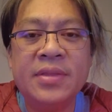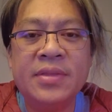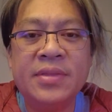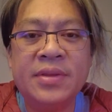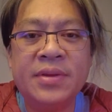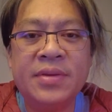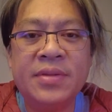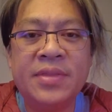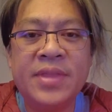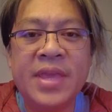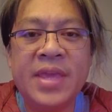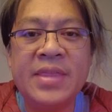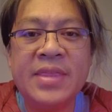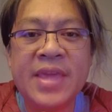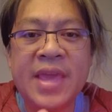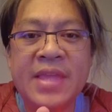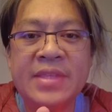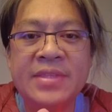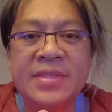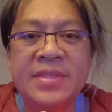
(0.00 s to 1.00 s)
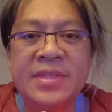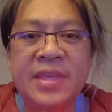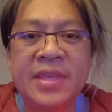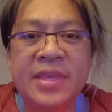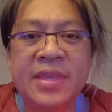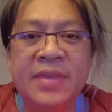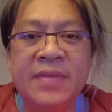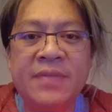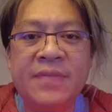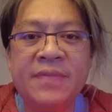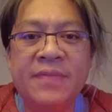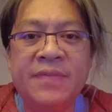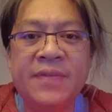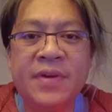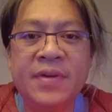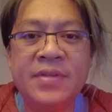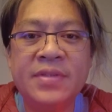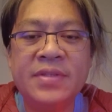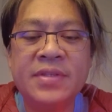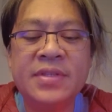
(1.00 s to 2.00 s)
turn that. That's the
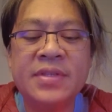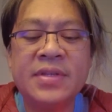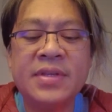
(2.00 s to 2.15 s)
first